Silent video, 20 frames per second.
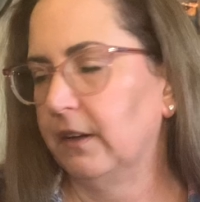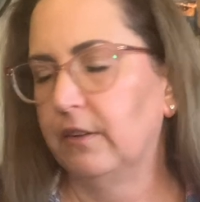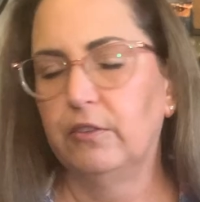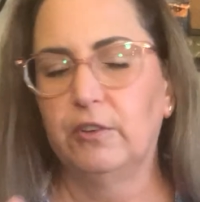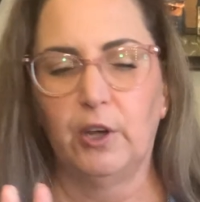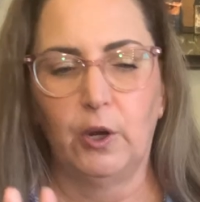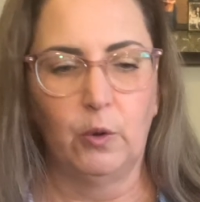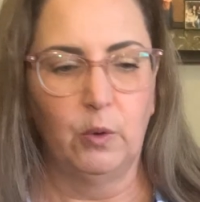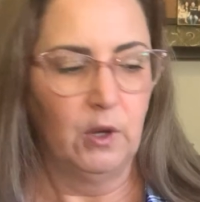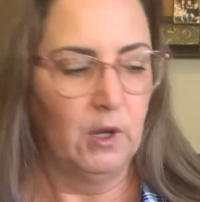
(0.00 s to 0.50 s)

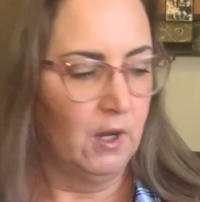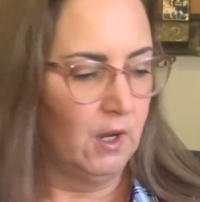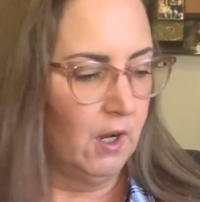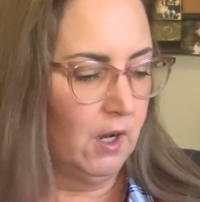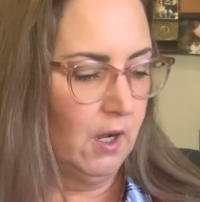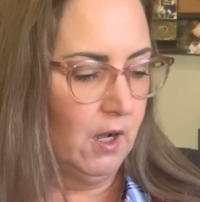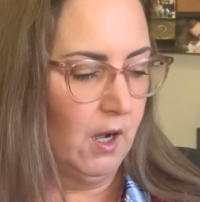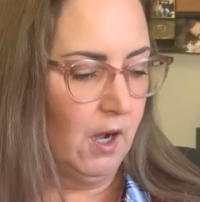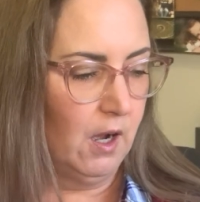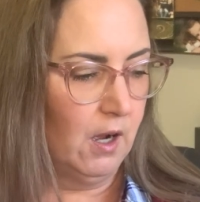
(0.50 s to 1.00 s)
So
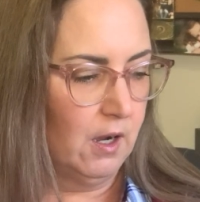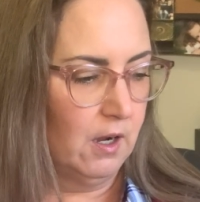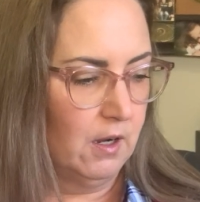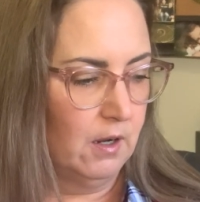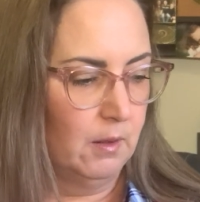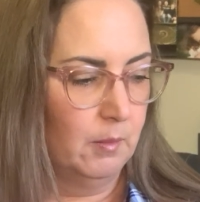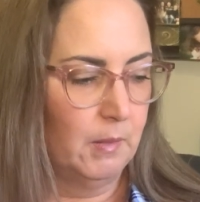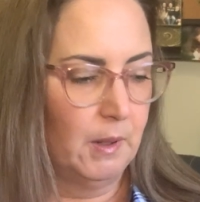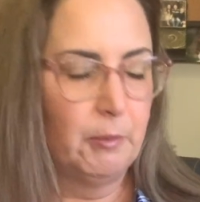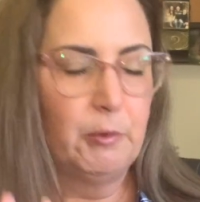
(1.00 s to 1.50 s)

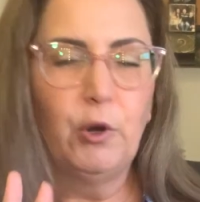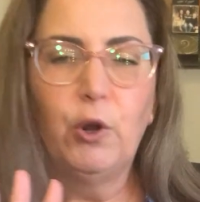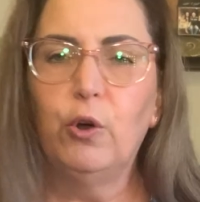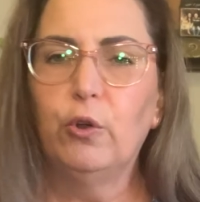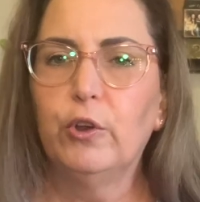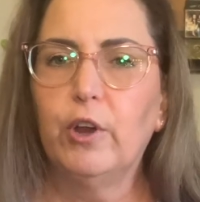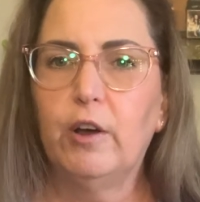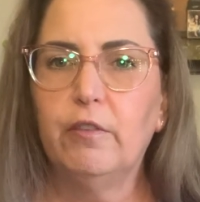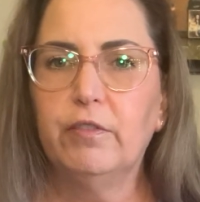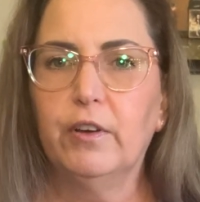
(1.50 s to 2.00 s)
I'm going to
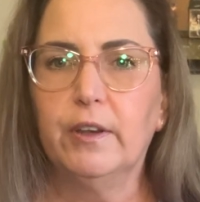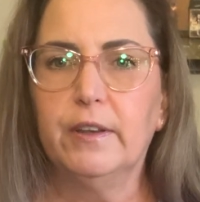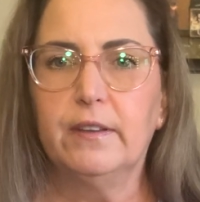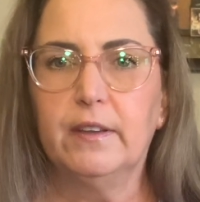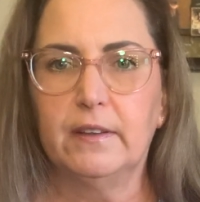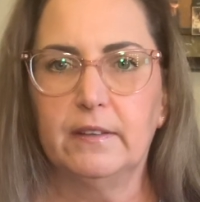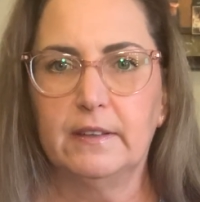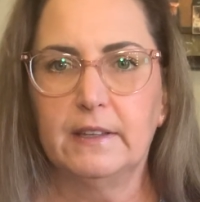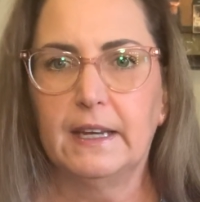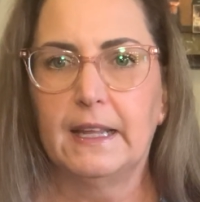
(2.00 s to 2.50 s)
hold off on
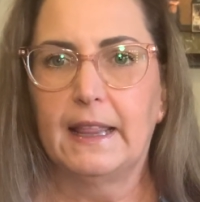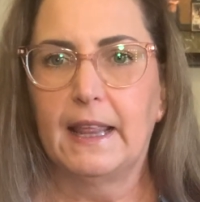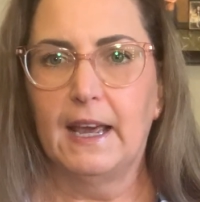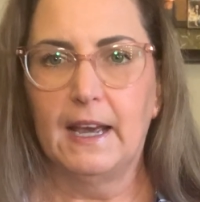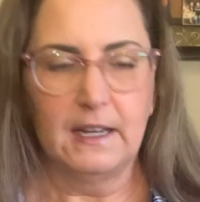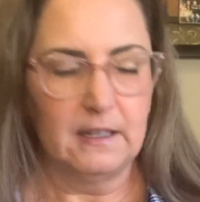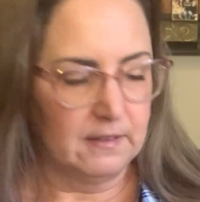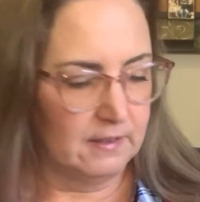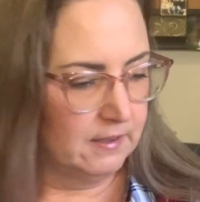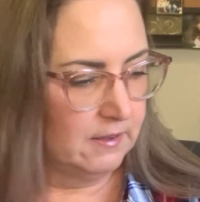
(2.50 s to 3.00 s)
testing
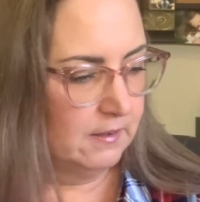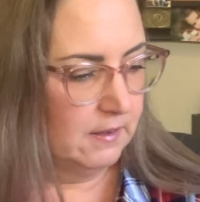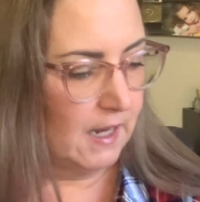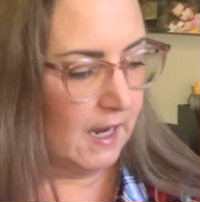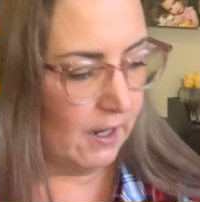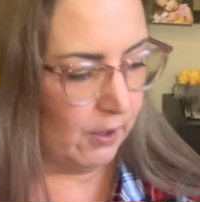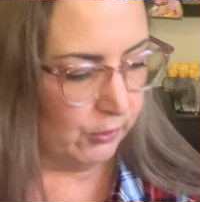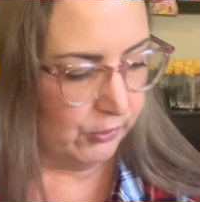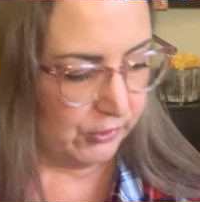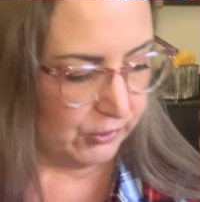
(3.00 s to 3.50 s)
that
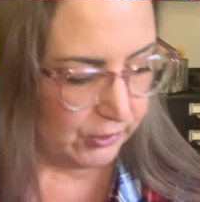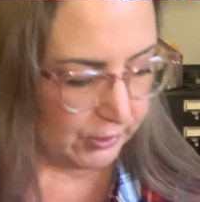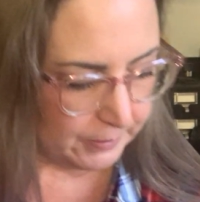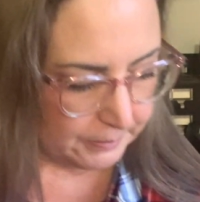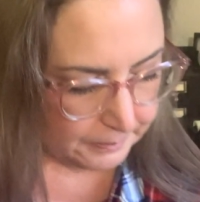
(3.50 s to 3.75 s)
out.